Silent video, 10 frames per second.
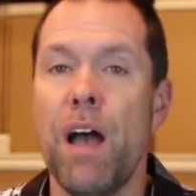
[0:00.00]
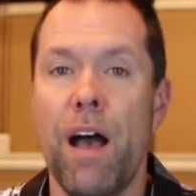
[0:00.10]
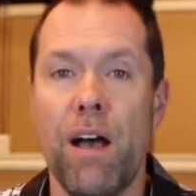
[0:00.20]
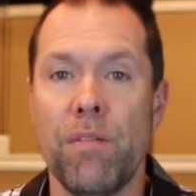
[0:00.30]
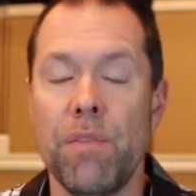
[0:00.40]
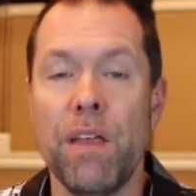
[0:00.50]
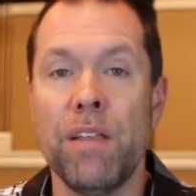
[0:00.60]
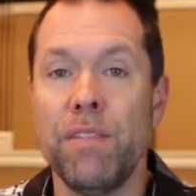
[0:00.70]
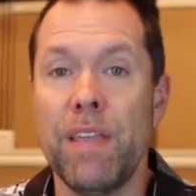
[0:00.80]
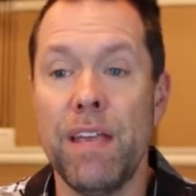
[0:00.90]

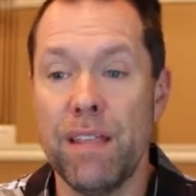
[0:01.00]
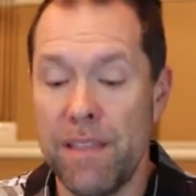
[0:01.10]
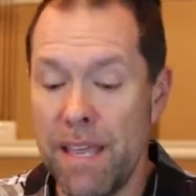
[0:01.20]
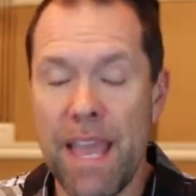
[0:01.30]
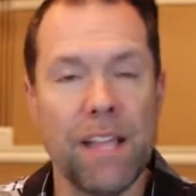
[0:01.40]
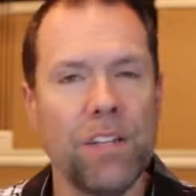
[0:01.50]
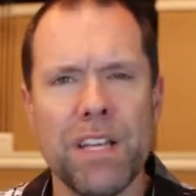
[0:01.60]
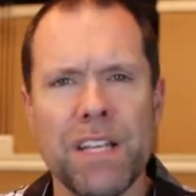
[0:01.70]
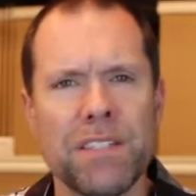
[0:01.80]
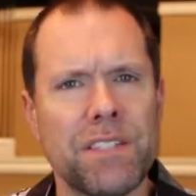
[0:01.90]
They can't
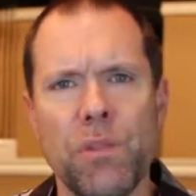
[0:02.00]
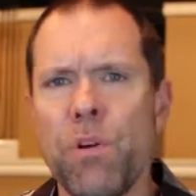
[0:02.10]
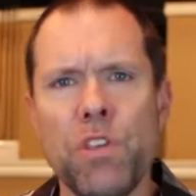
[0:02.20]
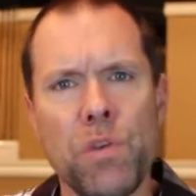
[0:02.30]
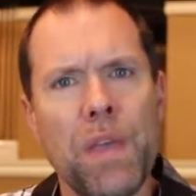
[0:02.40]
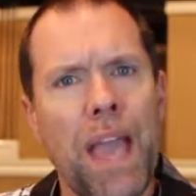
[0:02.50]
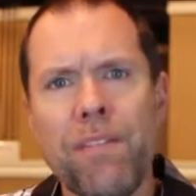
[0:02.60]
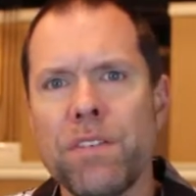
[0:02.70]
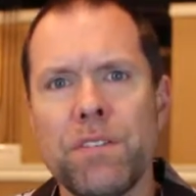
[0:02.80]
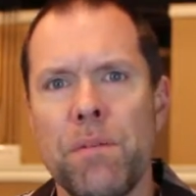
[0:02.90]
look at us and say, well, you
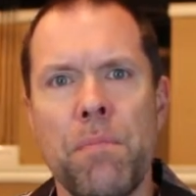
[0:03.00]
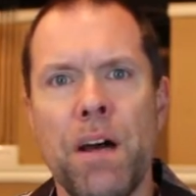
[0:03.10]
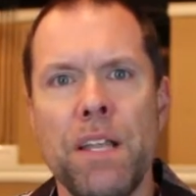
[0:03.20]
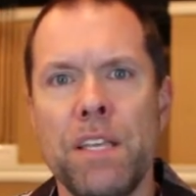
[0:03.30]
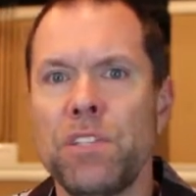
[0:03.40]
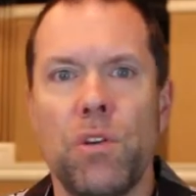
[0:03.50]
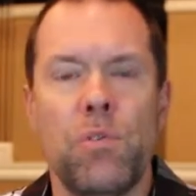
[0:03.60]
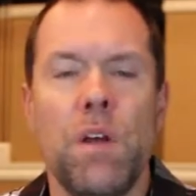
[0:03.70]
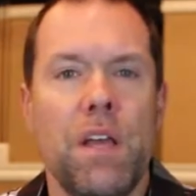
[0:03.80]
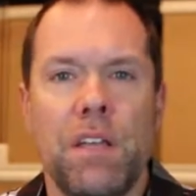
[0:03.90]
gave us the money,
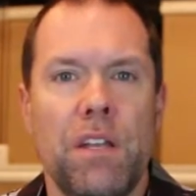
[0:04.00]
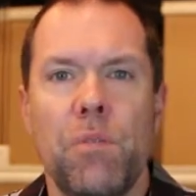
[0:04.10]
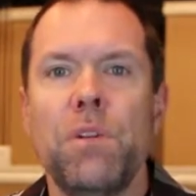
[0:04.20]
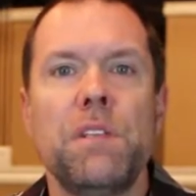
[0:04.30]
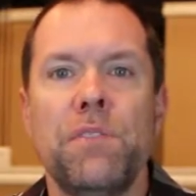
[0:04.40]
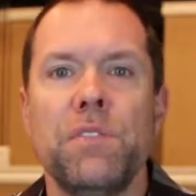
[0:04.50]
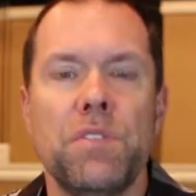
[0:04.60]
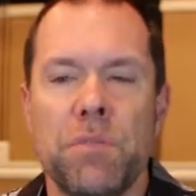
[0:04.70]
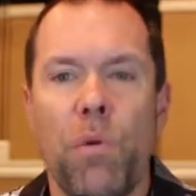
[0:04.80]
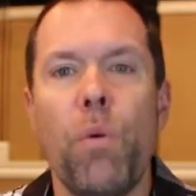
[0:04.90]
so, what
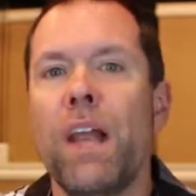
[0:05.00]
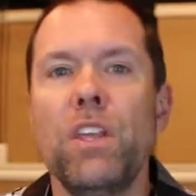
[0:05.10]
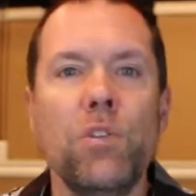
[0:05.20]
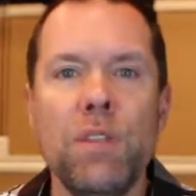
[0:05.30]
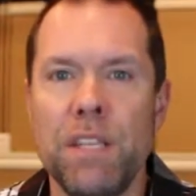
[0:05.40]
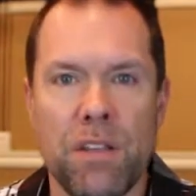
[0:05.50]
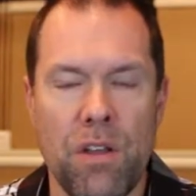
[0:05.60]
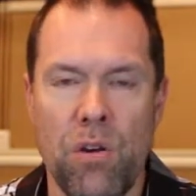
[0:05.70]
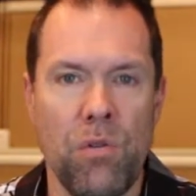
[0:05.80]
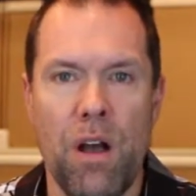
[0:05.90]
difference does it make? Why do you need to
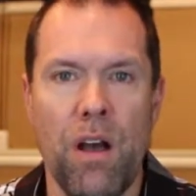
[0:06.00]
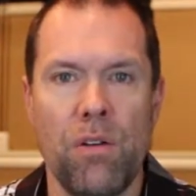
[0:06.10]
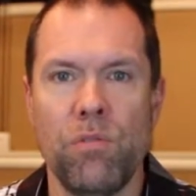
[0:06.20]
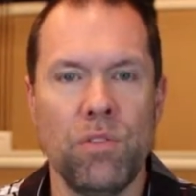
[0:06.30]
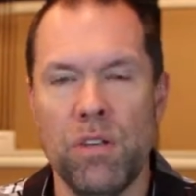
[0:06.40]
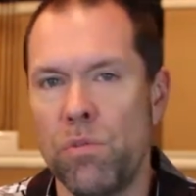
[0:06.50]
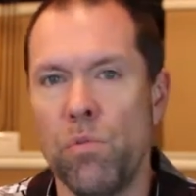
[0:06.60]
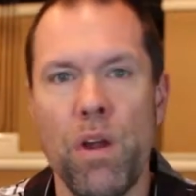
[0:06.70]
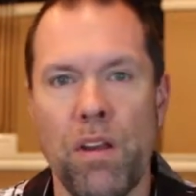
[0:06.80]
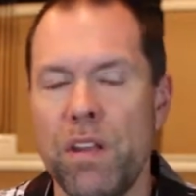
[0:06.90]
know,
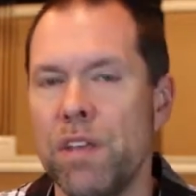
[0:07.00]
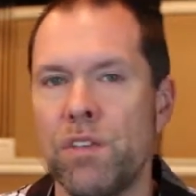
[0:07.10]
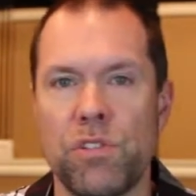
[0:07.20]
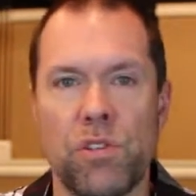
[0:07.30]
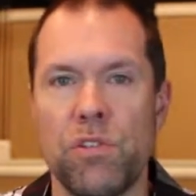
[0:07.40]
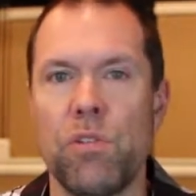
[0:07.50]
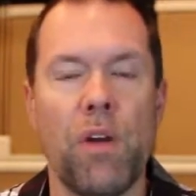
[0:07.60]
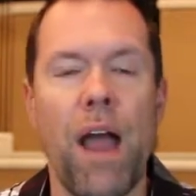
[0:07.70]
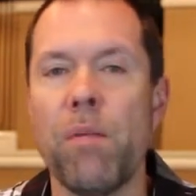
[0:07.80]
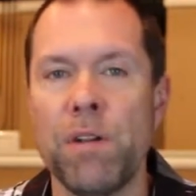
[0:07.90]
where it is or
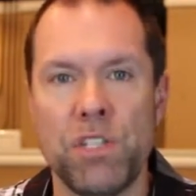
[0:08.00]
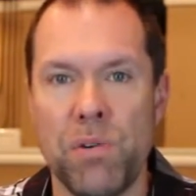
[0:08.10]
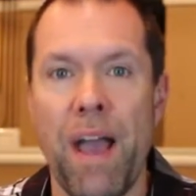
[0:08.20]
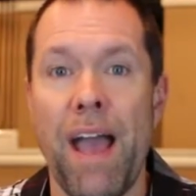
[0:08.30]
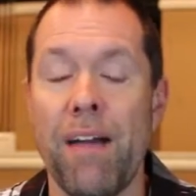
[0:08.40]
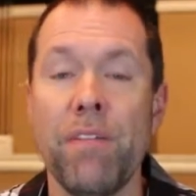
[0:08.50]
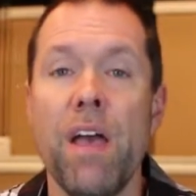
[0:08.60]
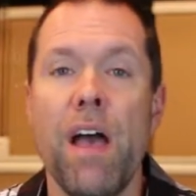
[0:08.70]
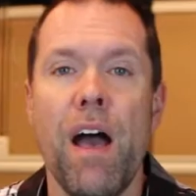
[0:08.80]
how much you have?